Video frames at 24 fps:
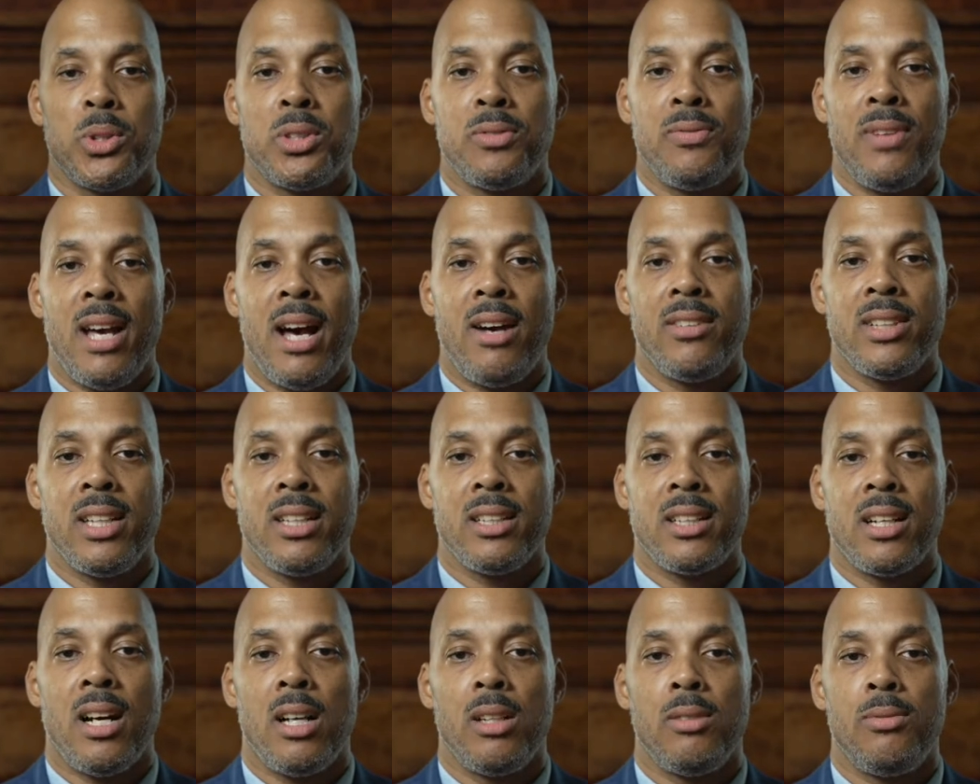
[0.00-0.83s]
found in
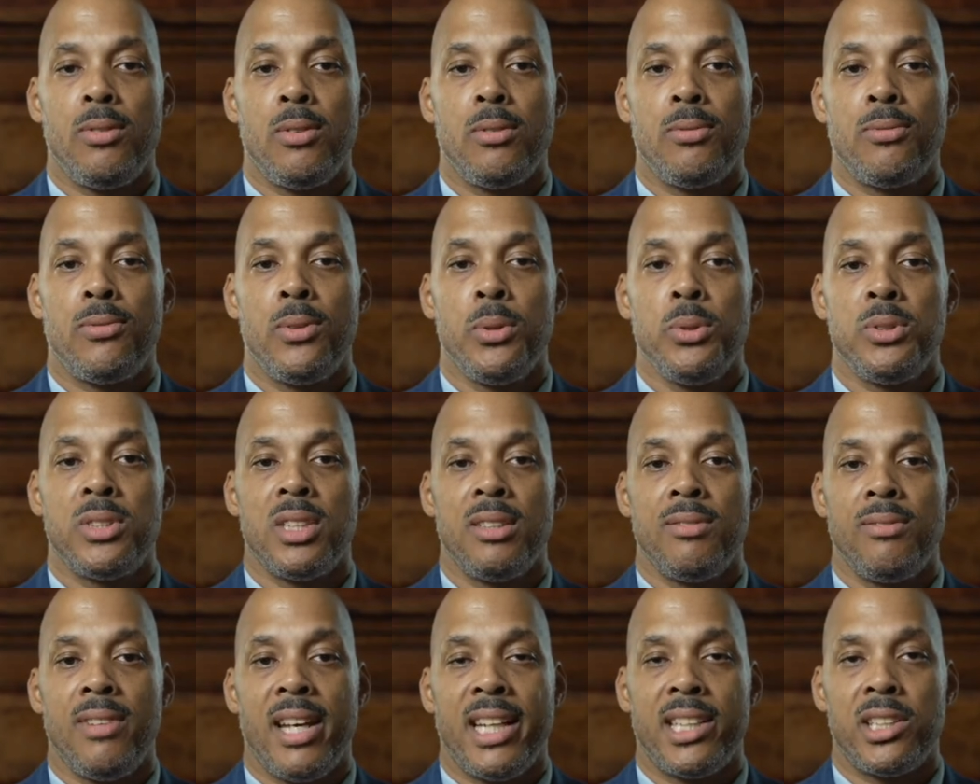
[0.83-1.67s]
colorful fruits
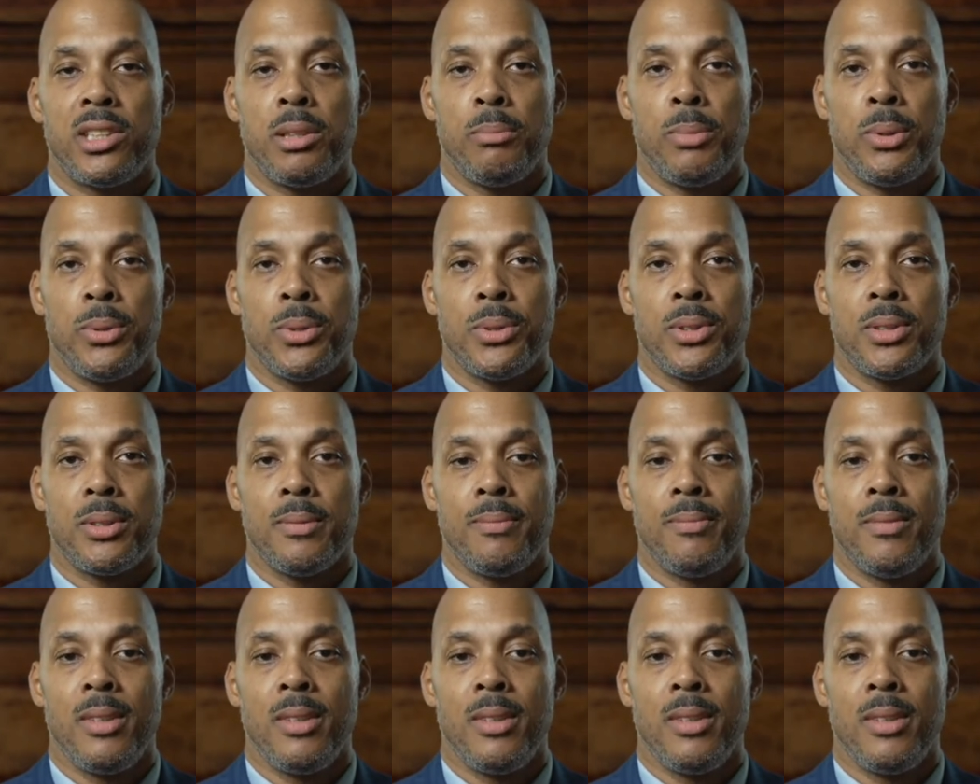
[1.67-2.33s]
and vegetables.